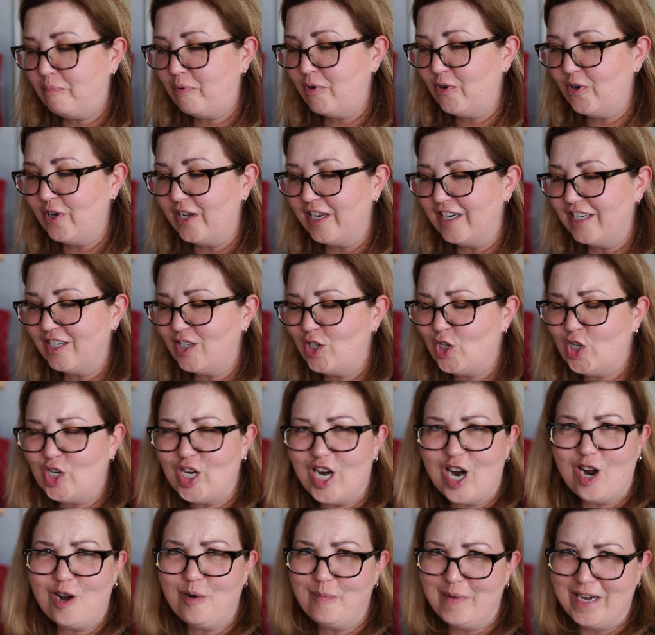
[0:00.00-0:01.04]
put
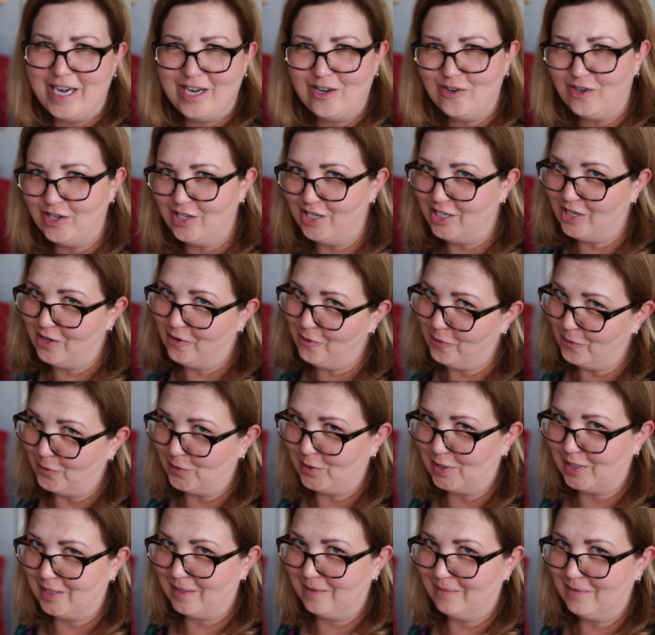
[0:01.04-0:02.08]
chow mein on
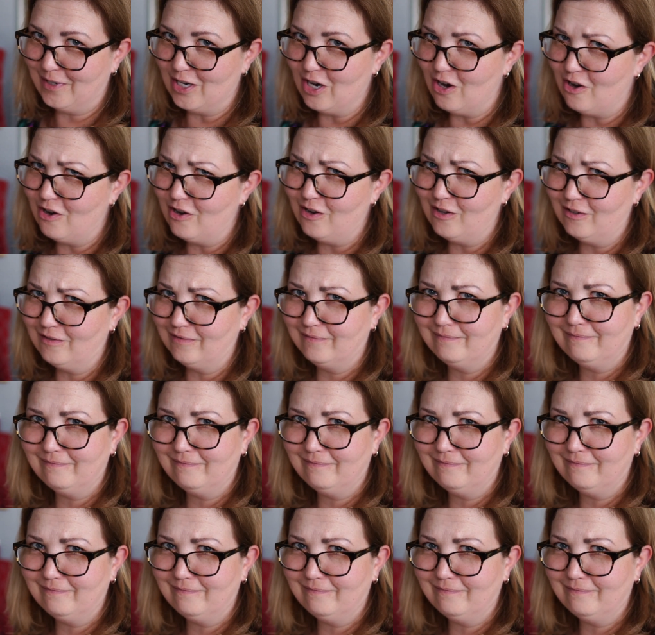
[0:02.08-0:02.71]
toast, y'all.